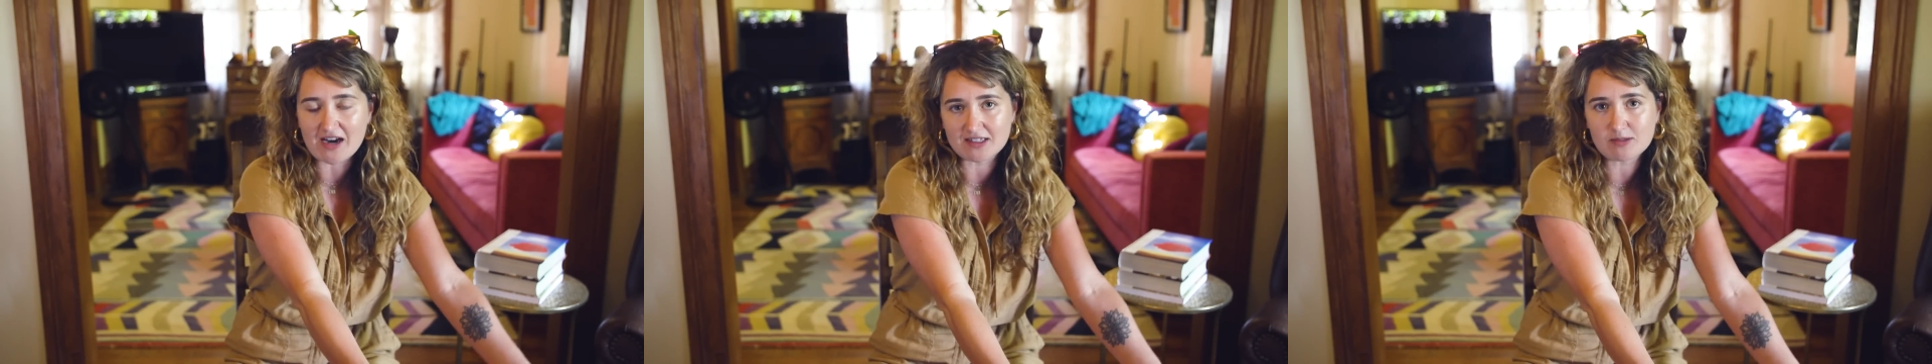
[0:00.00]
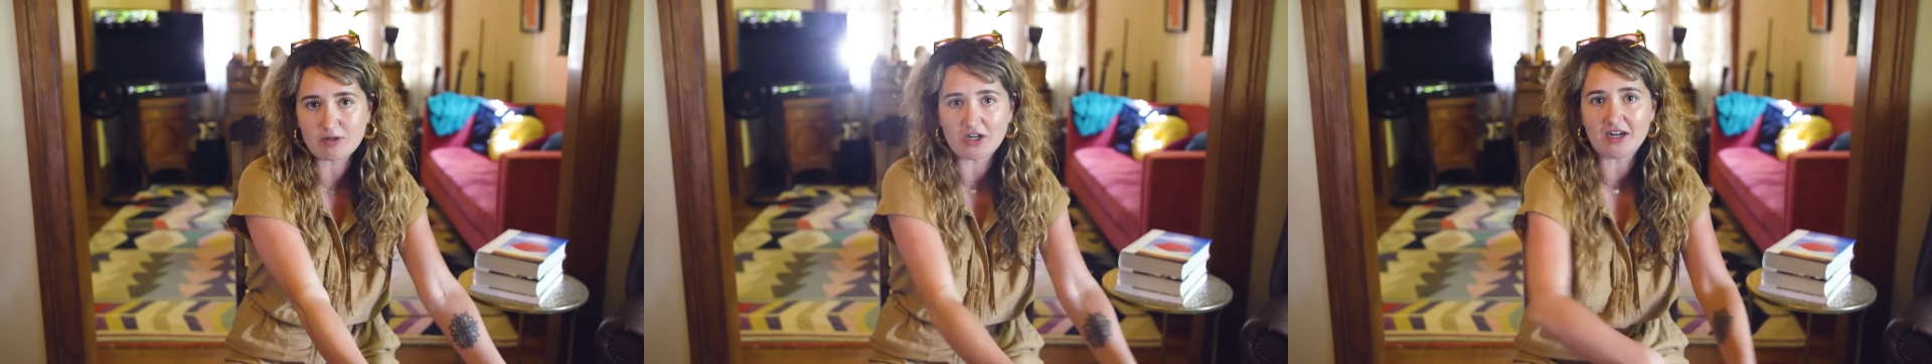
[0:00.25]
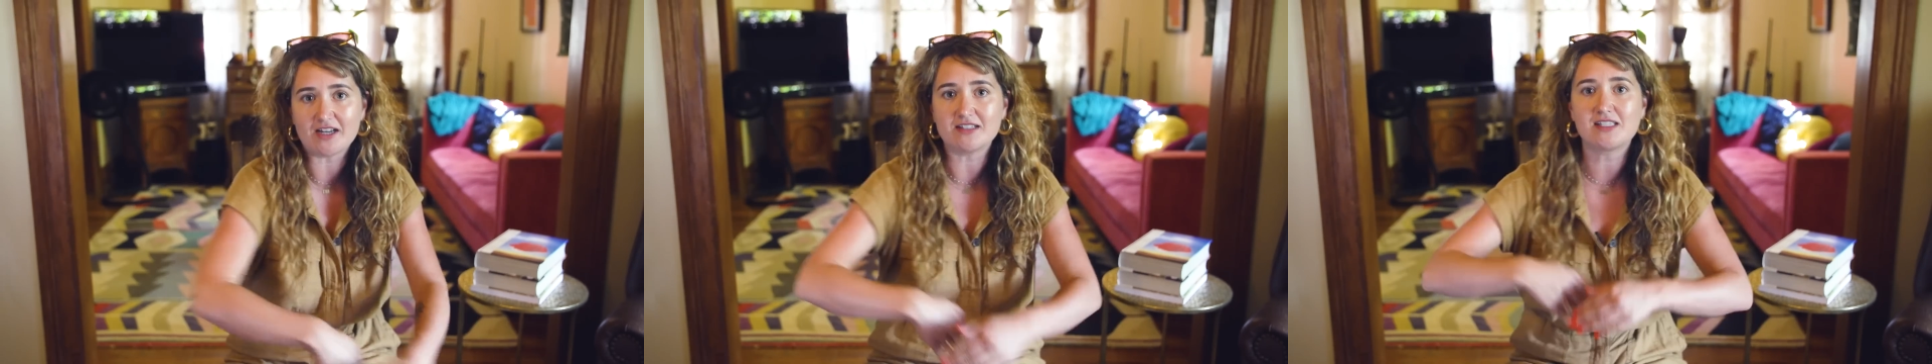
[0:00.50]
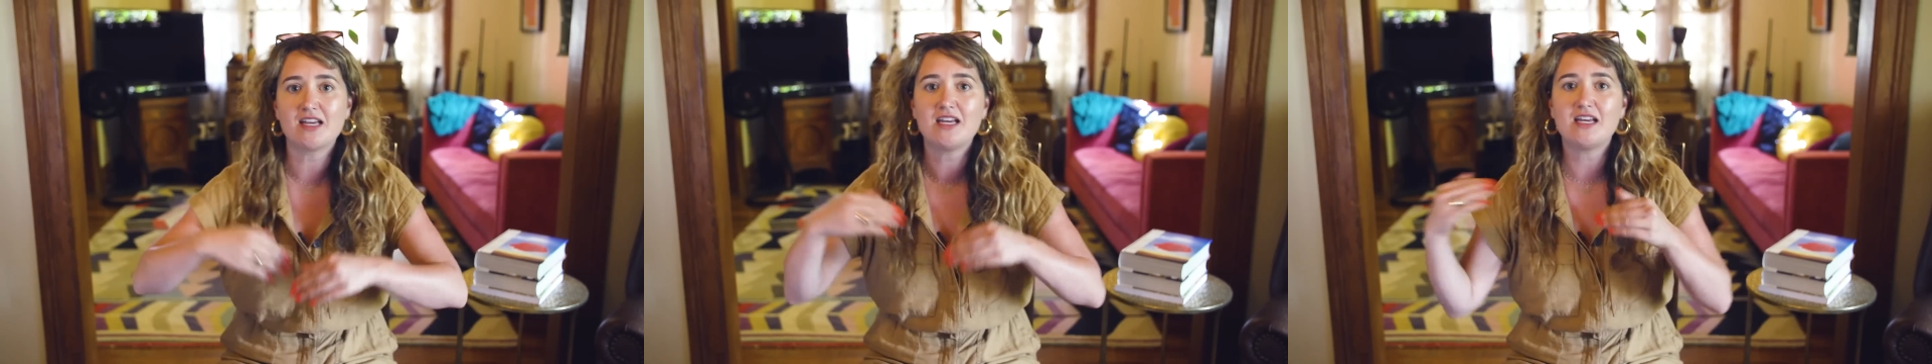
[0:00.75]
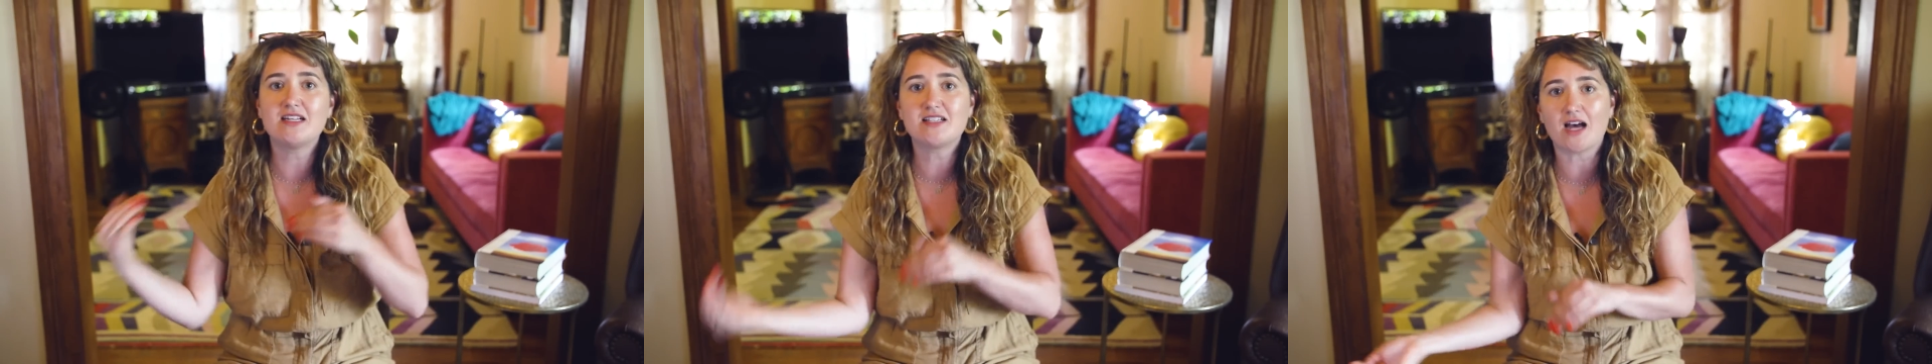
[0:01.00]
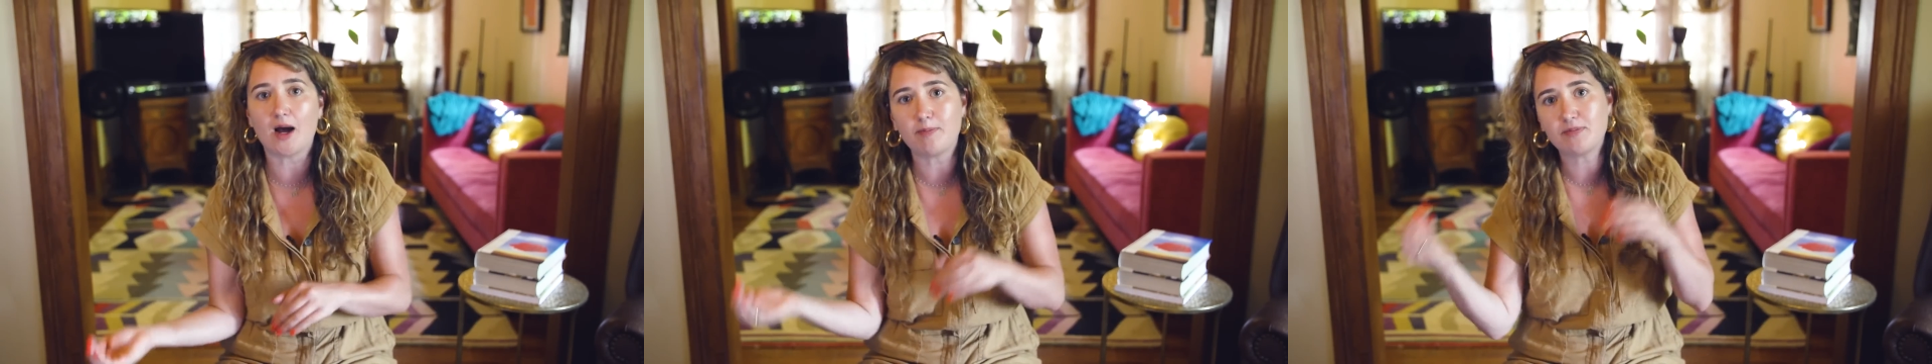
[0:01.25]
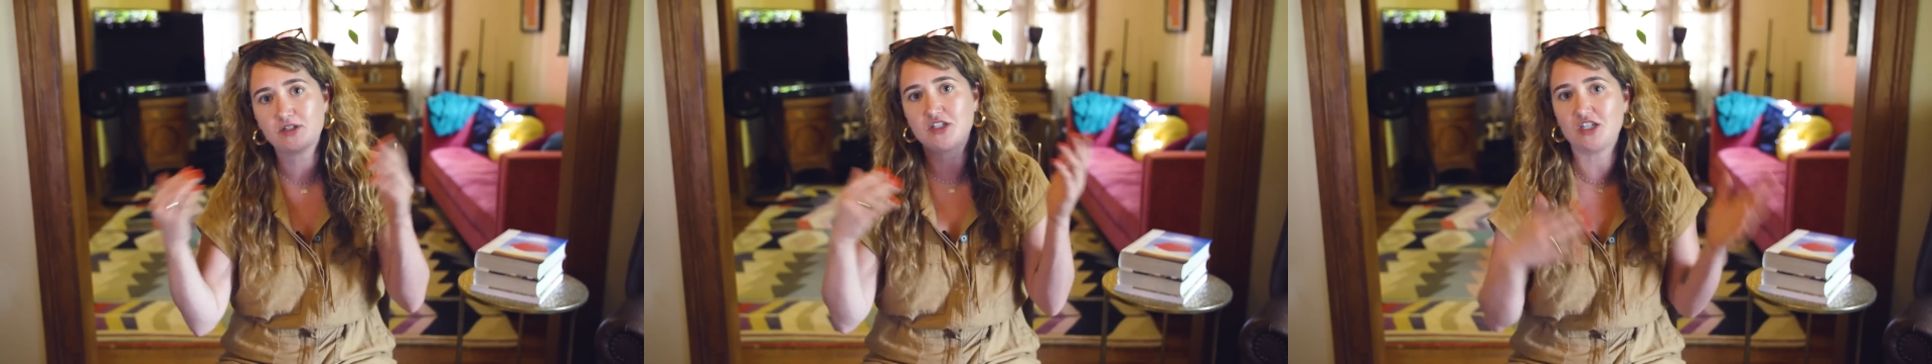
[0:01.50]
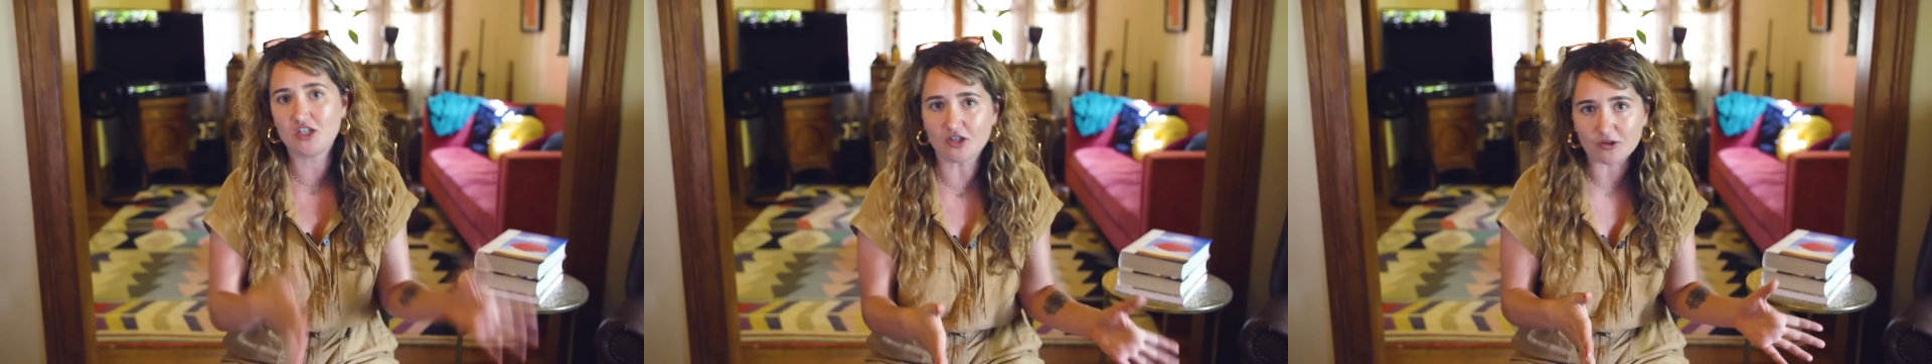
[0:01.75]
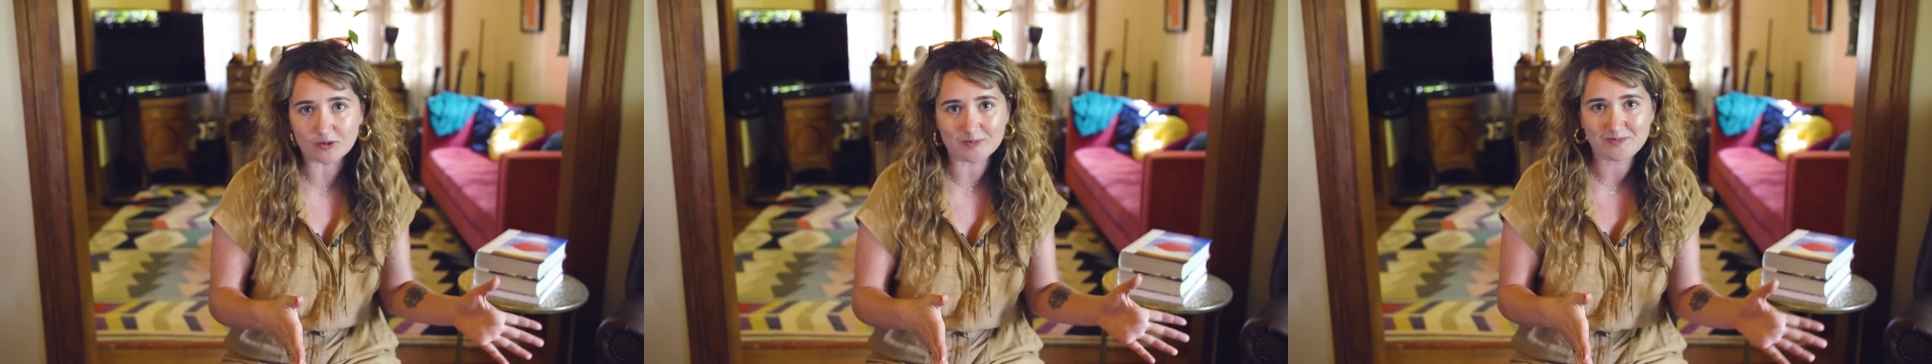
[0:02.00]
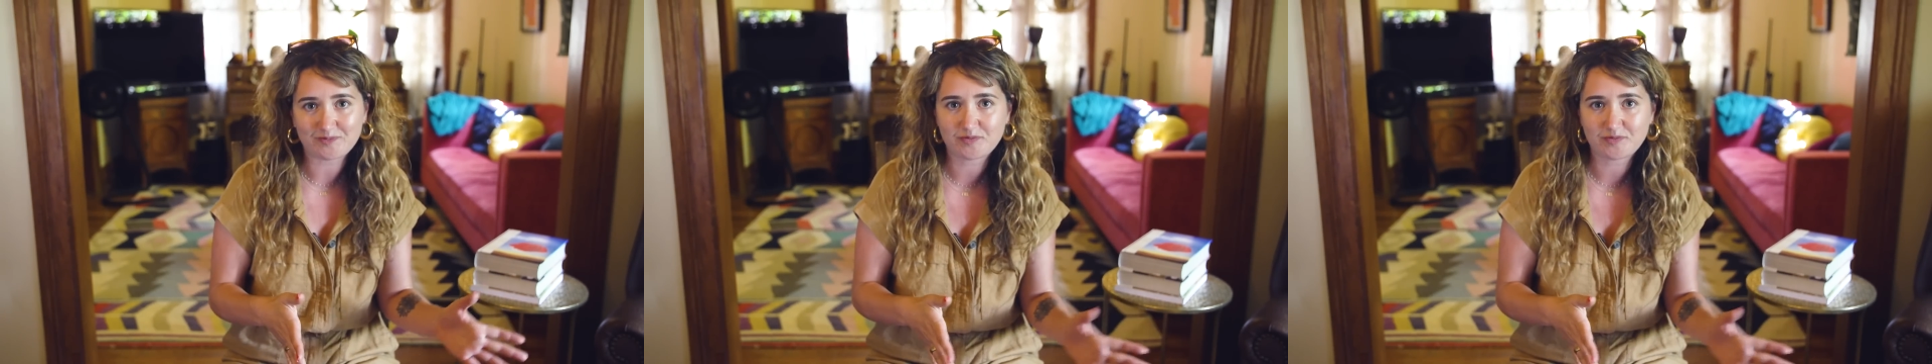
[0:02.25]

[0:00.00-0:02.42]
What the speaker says: experience is up to you.